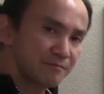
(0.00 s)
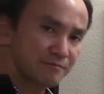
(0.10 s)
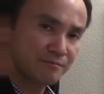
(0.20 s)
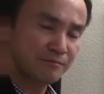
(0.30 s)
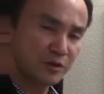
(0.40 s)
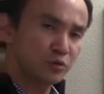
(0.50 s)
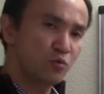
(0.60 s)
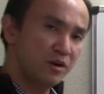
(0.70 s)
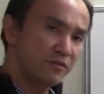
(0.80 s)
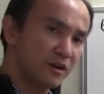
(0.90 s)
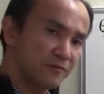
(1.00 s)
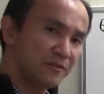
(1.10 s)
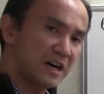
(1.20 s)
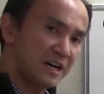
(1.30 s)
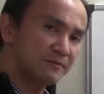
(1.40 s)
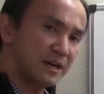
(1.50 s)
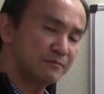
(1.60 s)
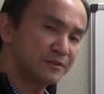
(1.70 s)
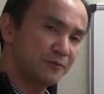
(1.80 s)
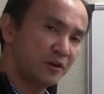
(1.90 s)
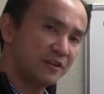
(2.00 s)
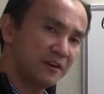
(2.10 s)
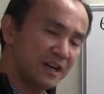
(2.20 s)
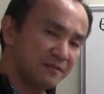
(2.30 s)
The square root of 5 times 45.